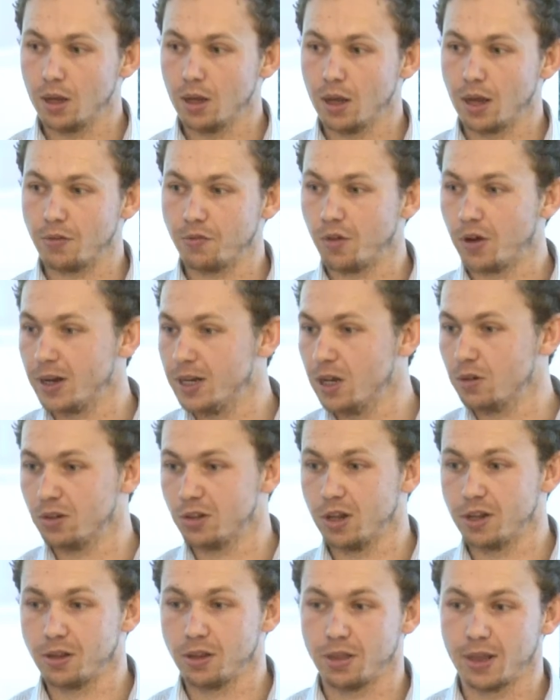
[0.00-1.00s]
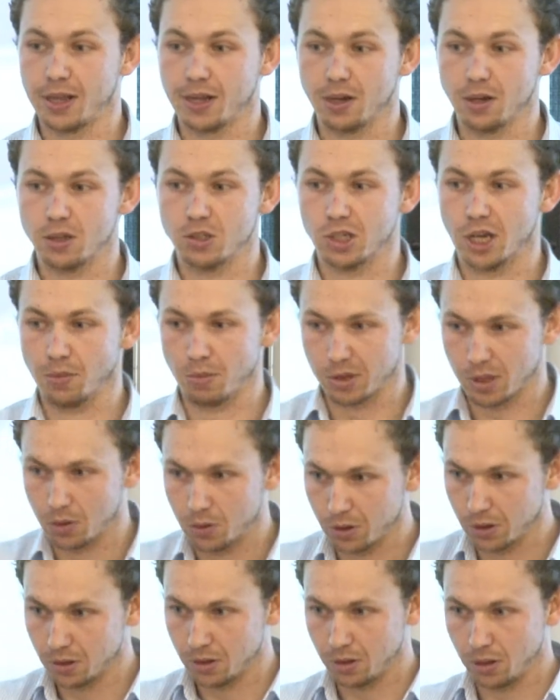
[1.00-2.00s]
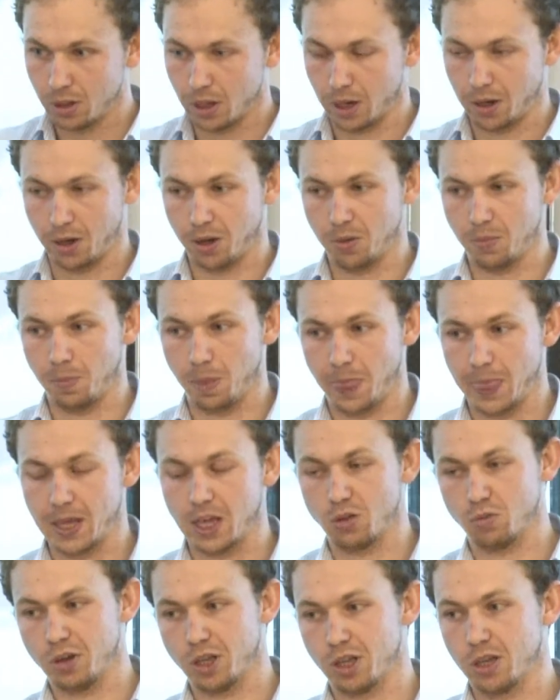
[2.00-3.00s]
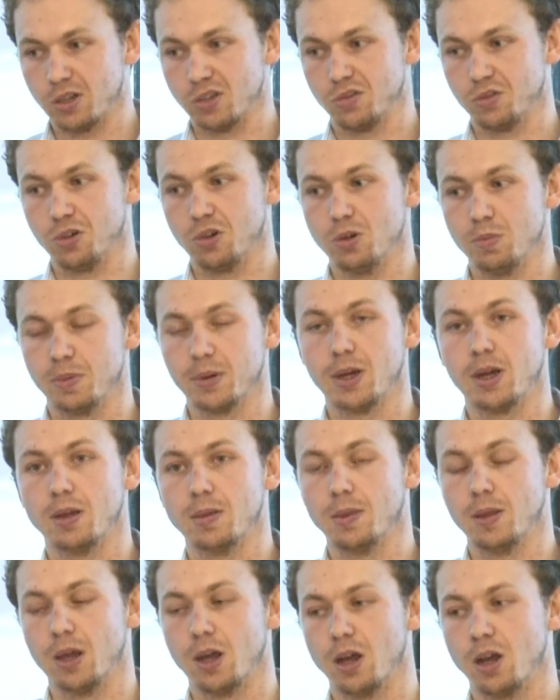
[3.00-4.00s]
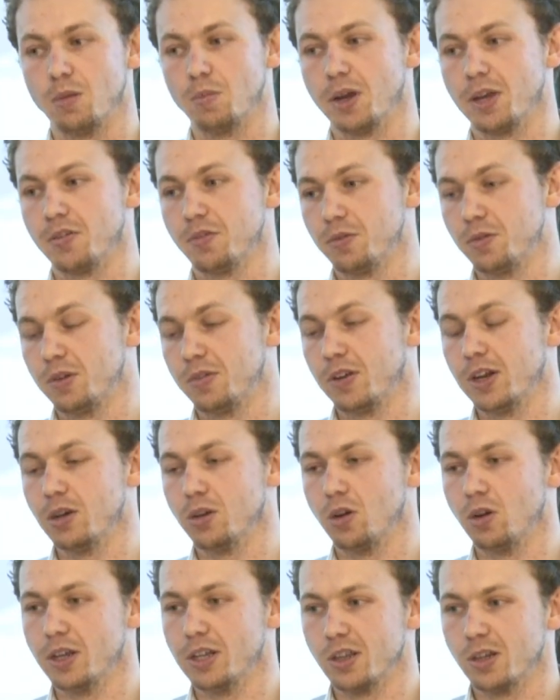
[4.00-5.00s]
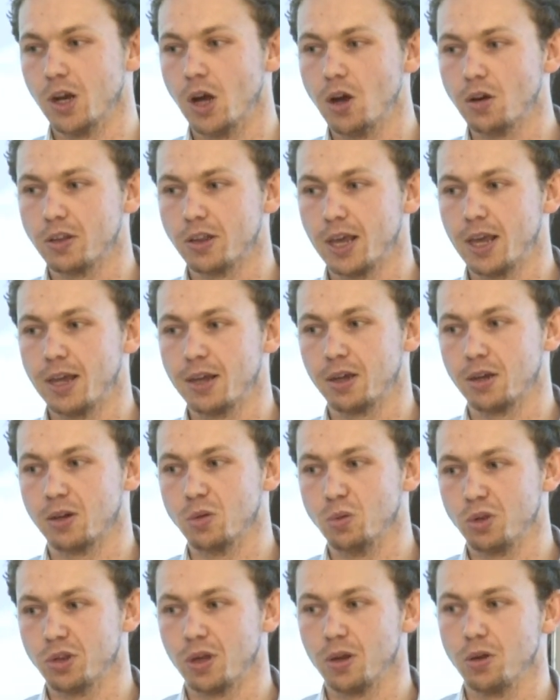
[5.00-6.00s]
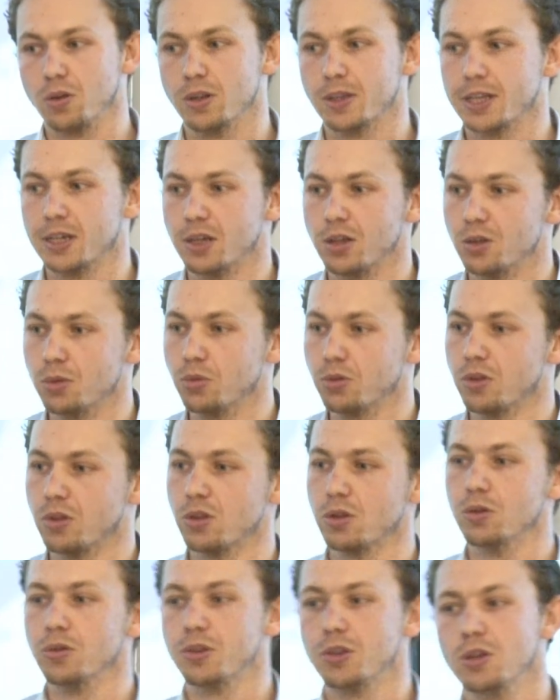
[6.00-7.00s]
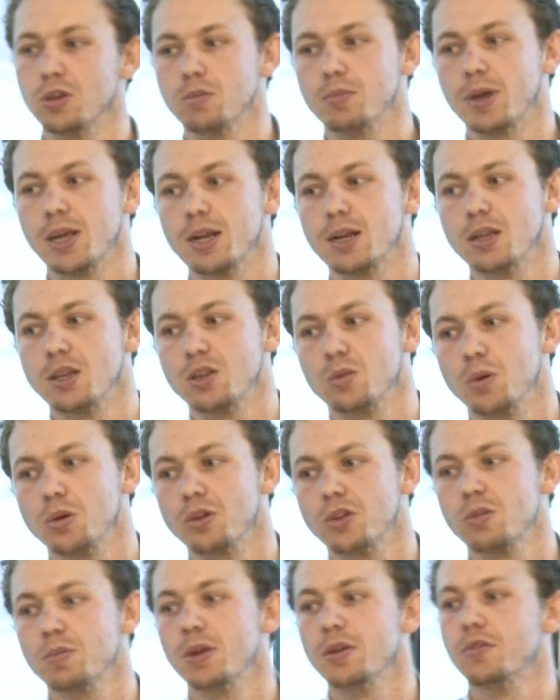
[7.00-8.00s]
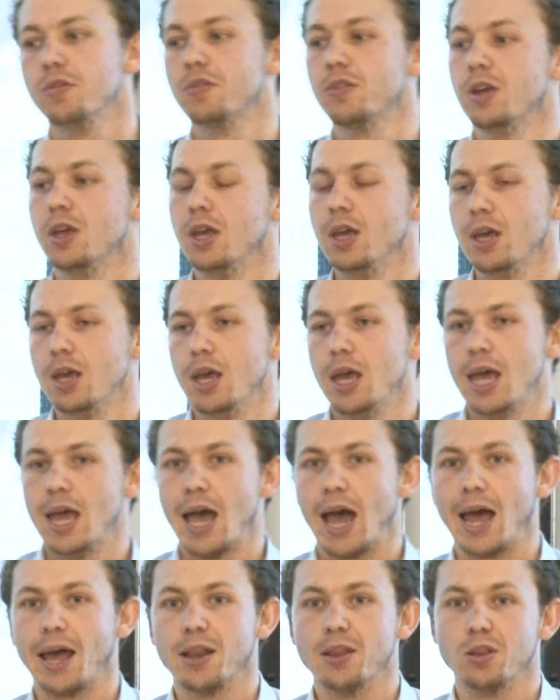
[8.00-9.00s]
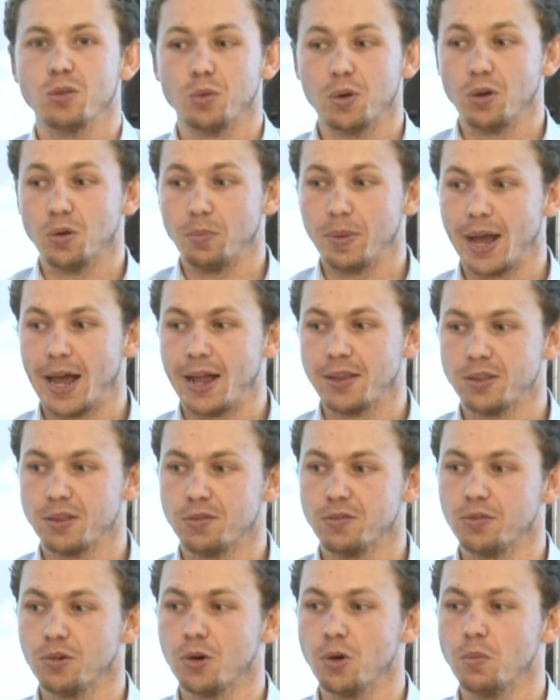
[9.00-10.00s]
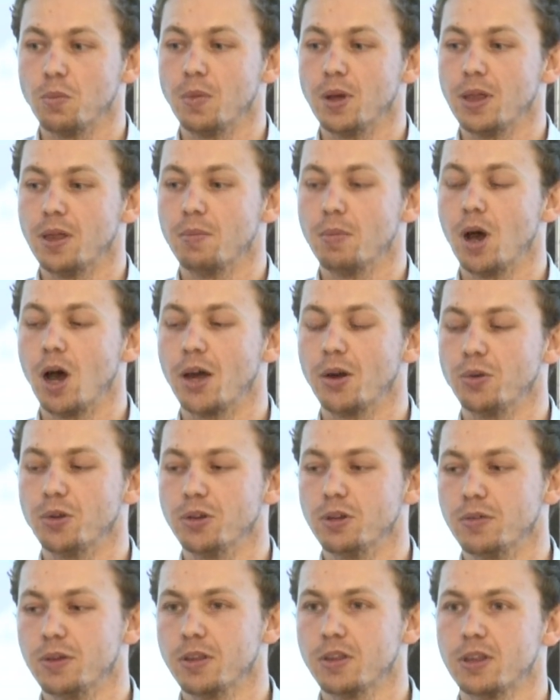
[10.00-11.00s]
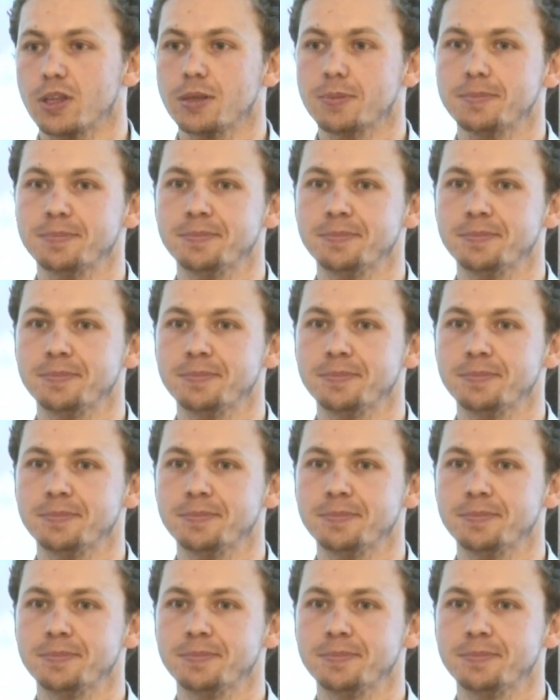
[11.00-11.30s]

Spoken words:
And finally, I'd just like to thank James Logan, his research group, my fellow colleagues in ARTEC, and also the Dengue Tools Consortium, Annalise Welder-Smith, and as well Pat from Mahidol University.